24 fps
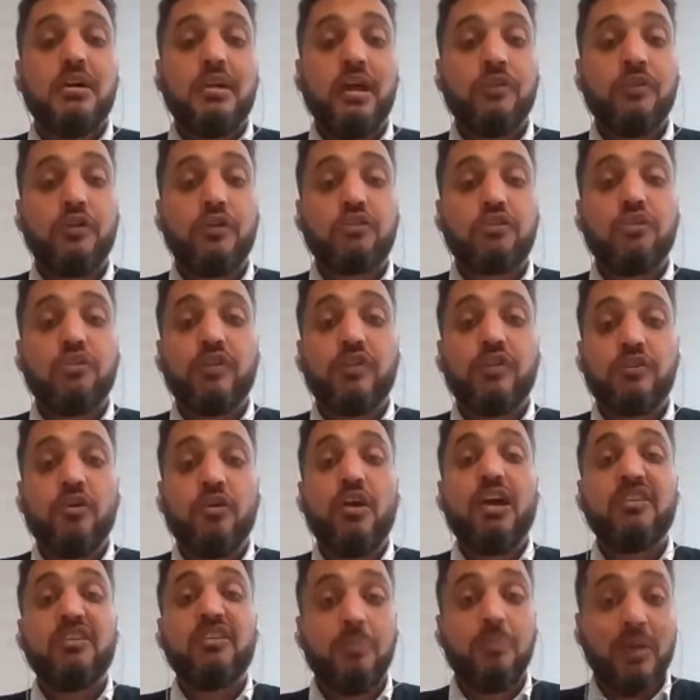Now, Dr.
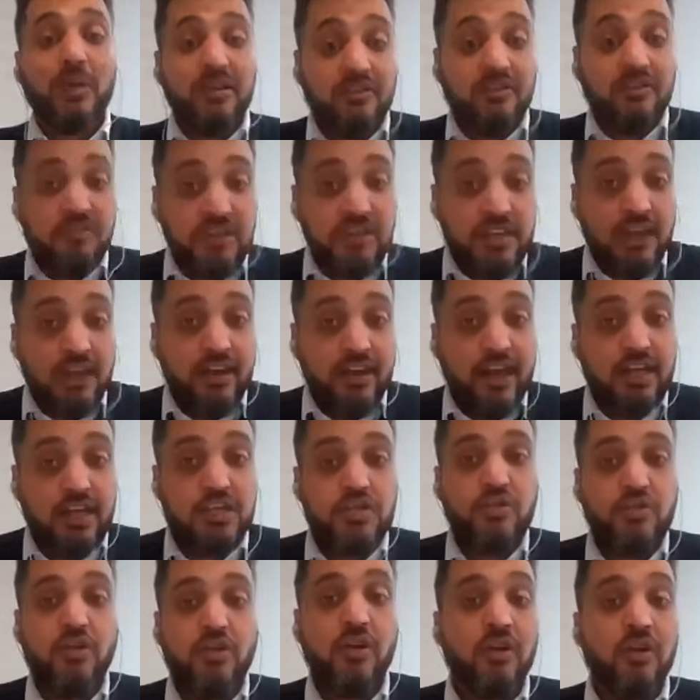Victoria is a Palestinian
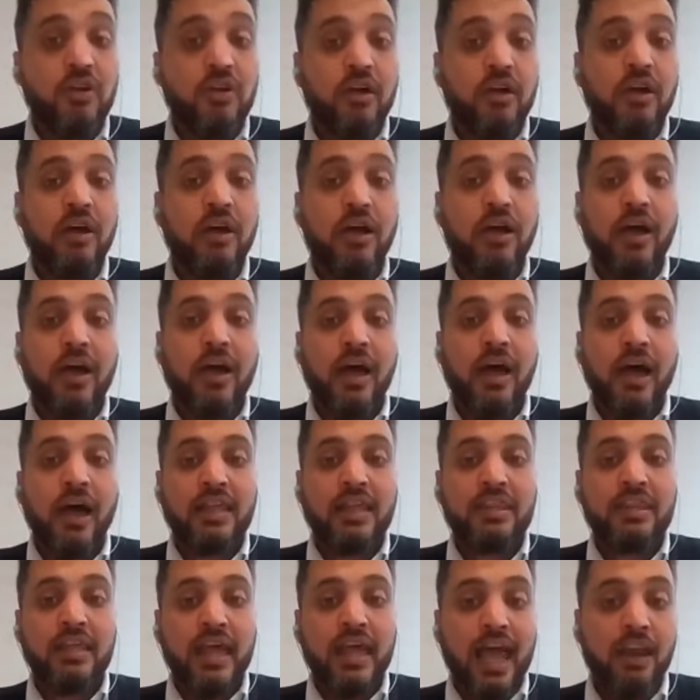lecturer
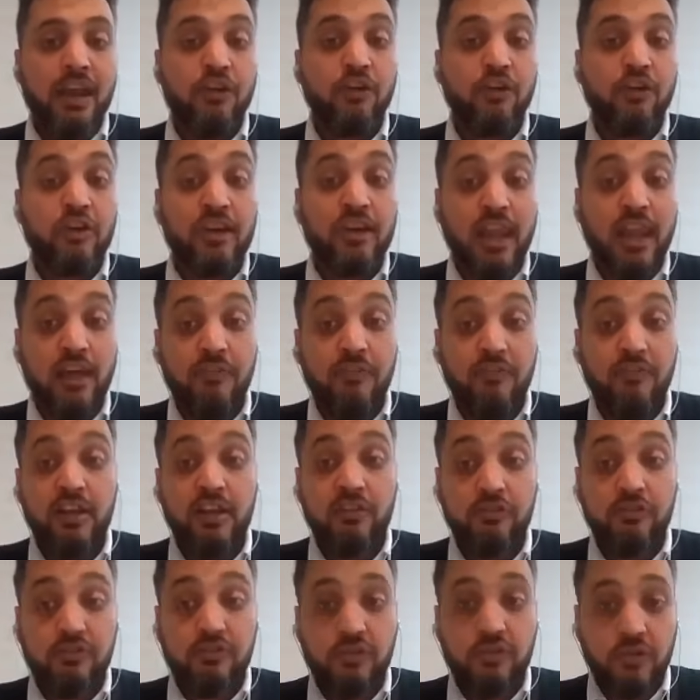at the Eleanor Glenville
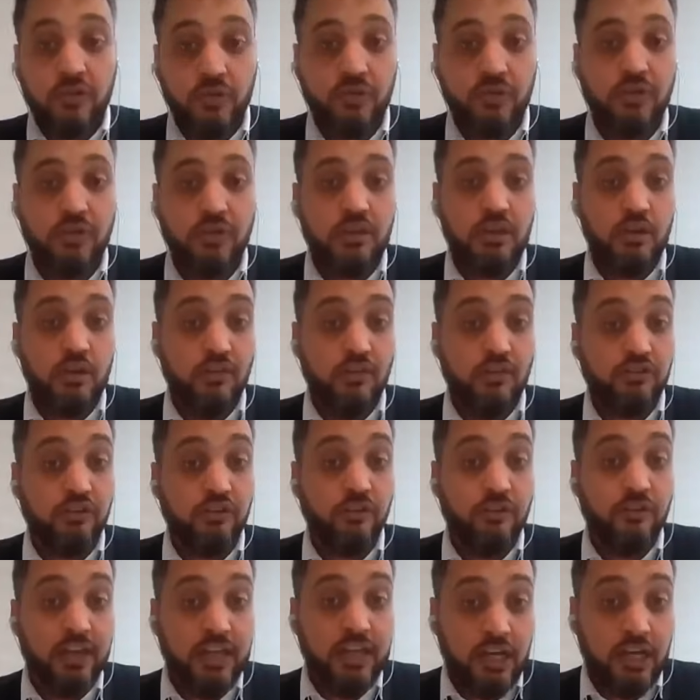Institute at the University
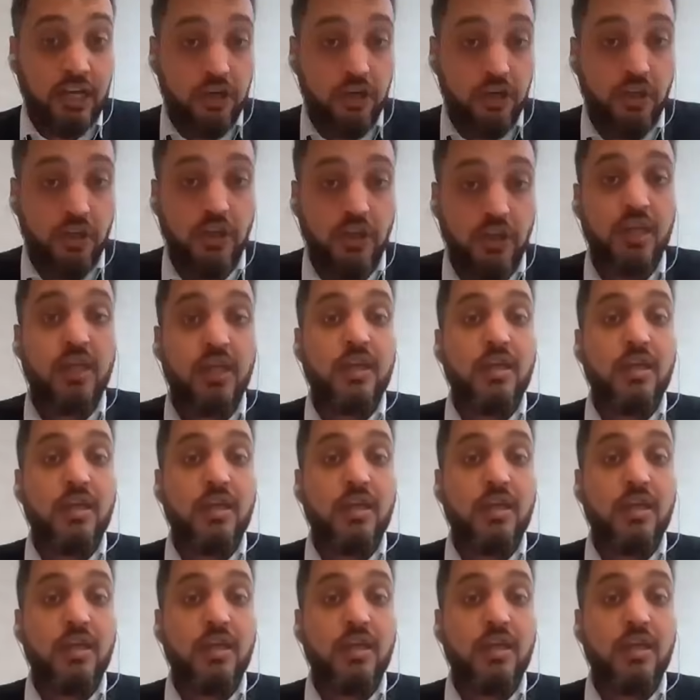of Lincoln,